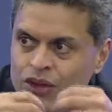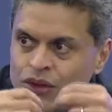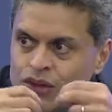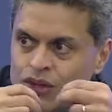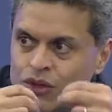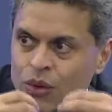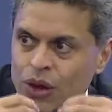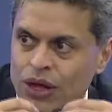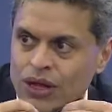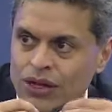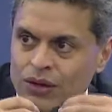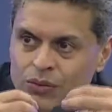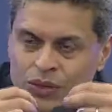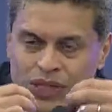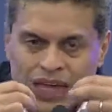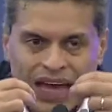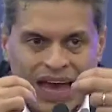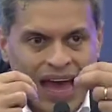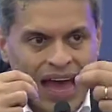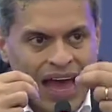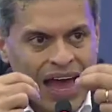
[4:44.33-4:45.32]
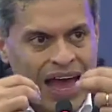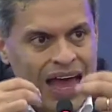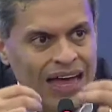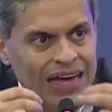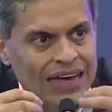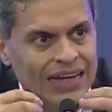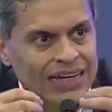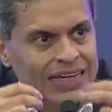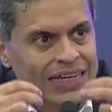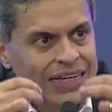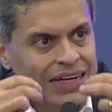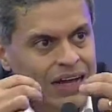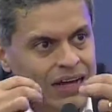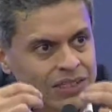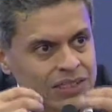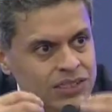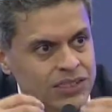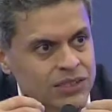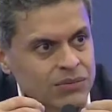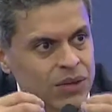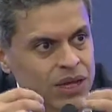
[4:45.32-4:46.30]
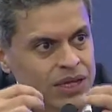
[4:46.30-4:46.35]
You end up with a highly
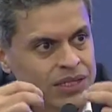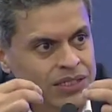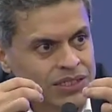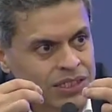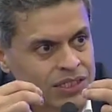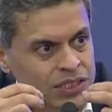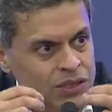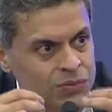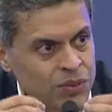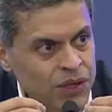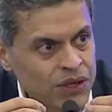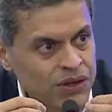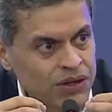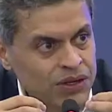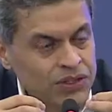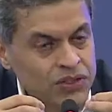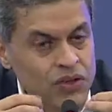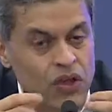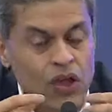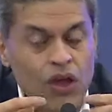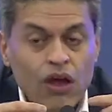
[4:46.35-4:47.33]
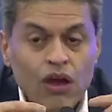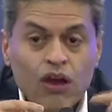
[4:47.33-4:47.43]
customized experience,